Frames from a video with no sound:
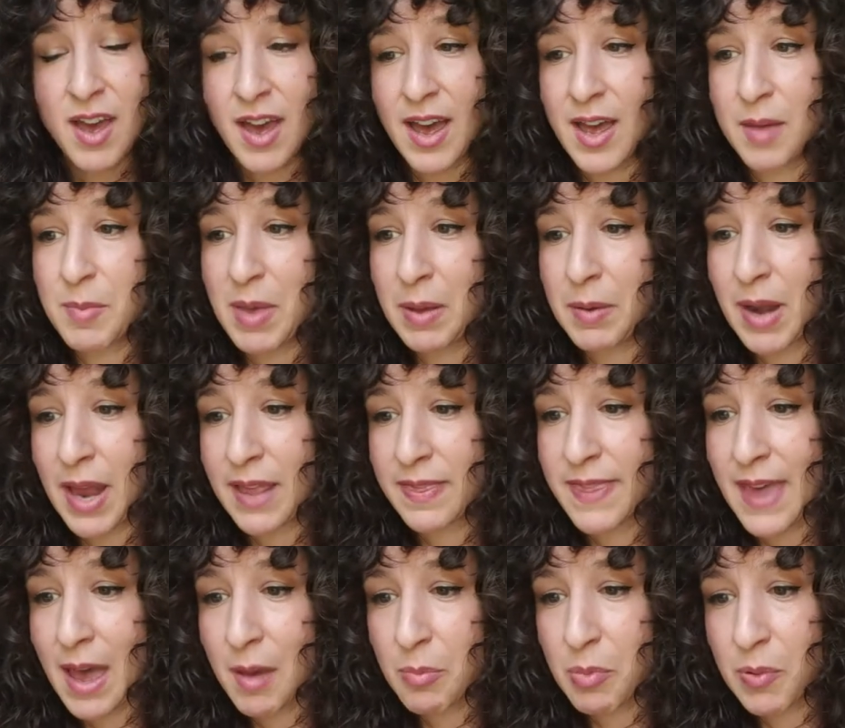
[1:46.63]
Um, and at
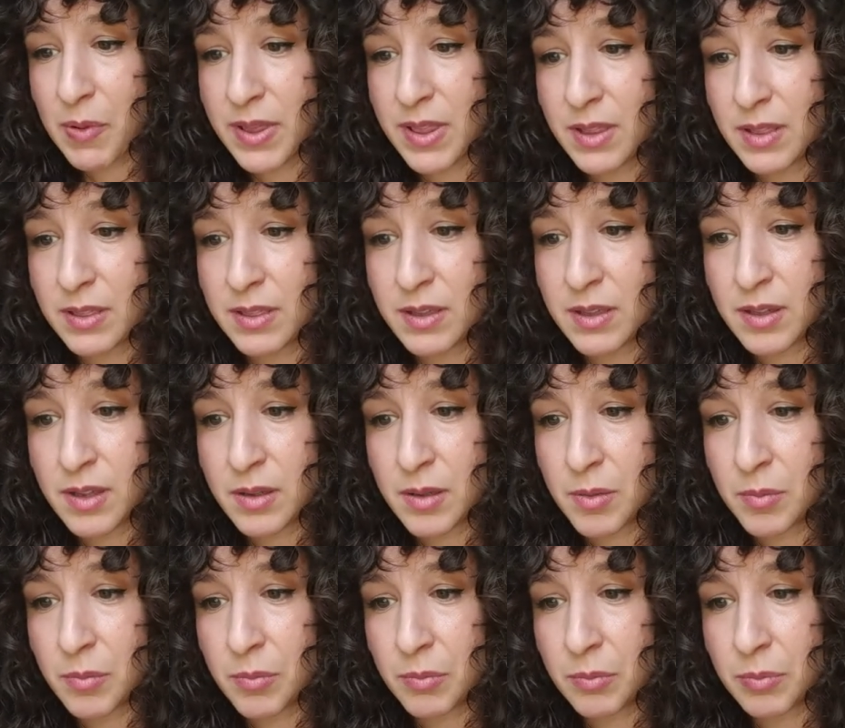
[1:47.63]
that point,
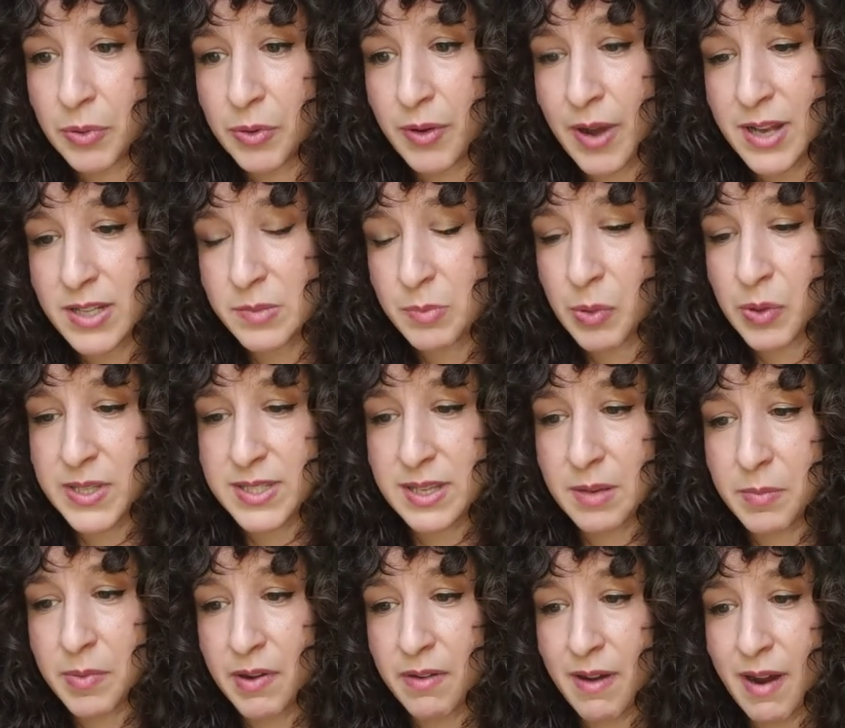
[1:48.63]
the Bluegrass Boys
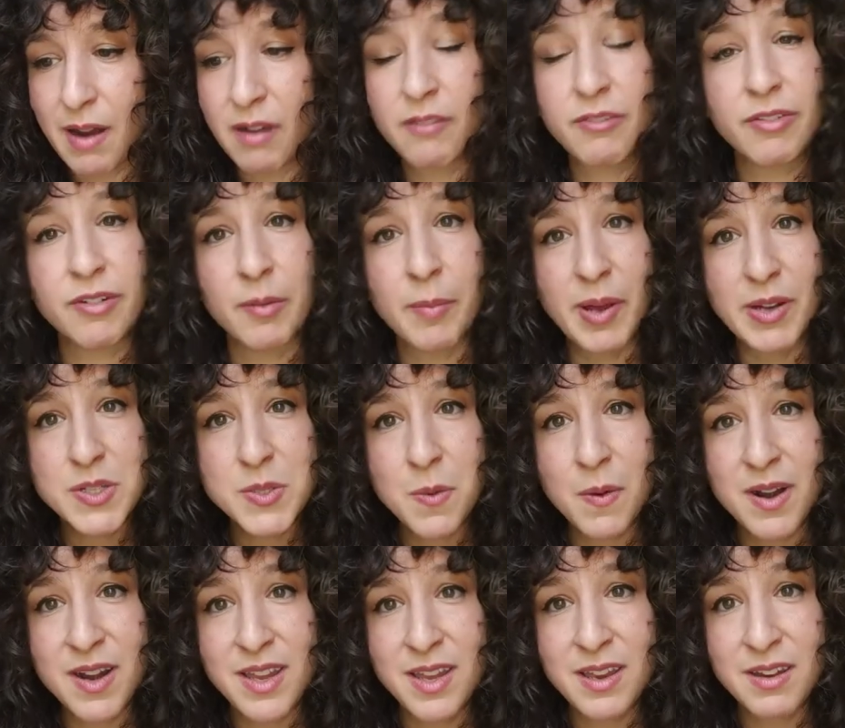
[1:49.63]
had been around for about
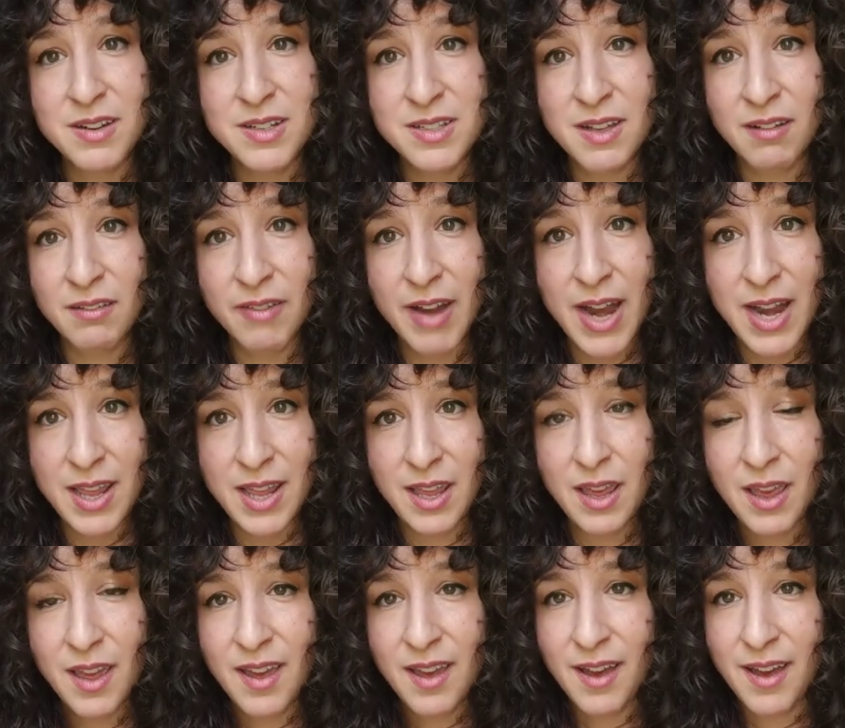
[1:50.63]
20 years
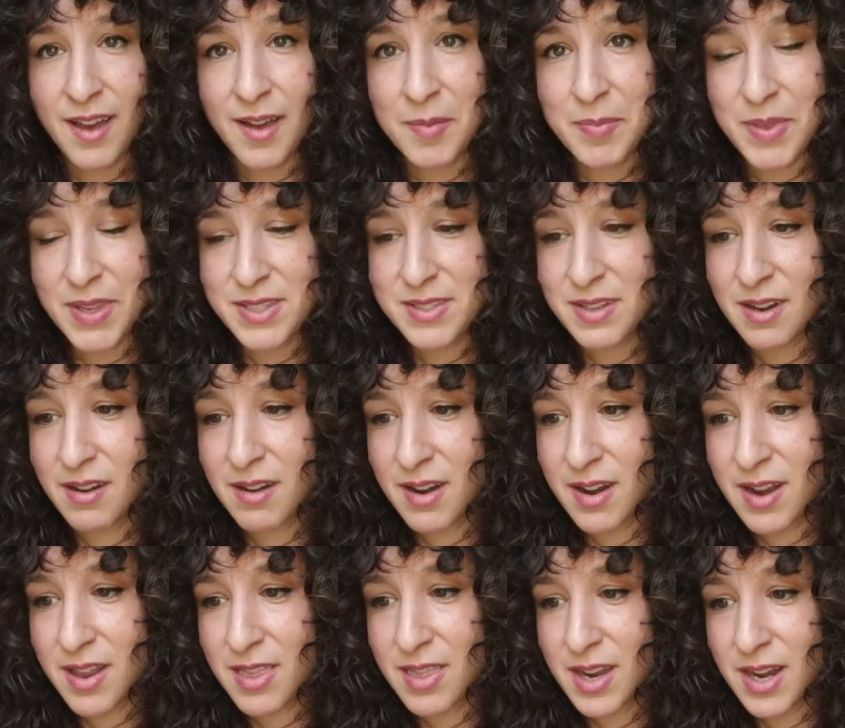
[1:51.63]
already. Um, they
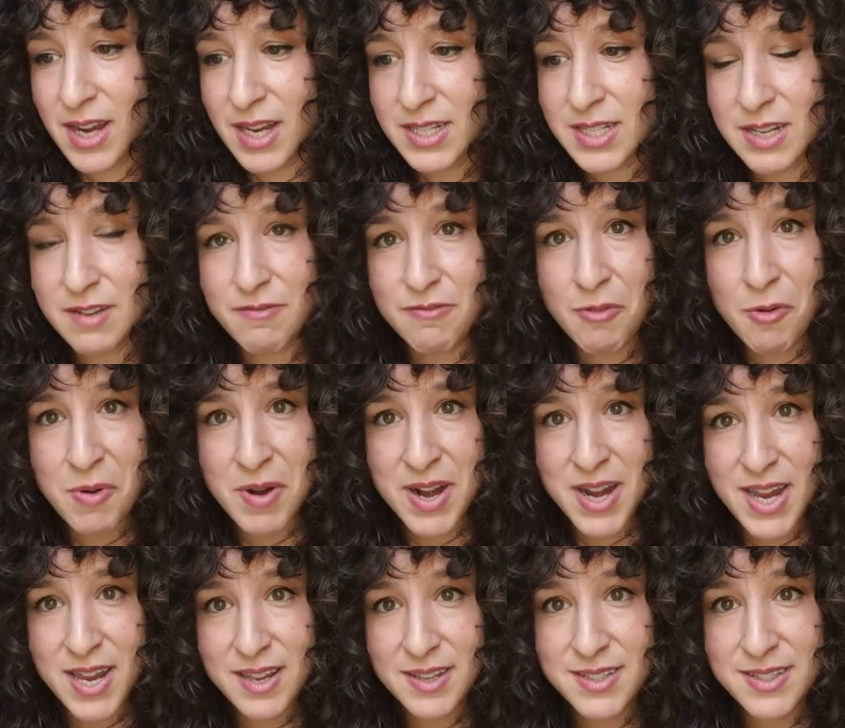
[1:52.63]
started in the
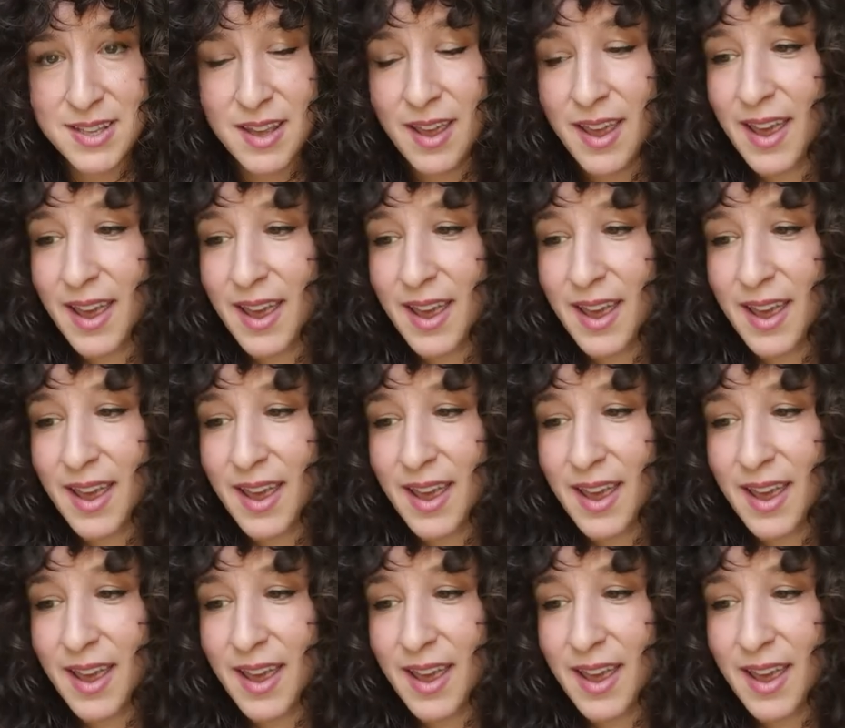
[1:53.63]
1940s.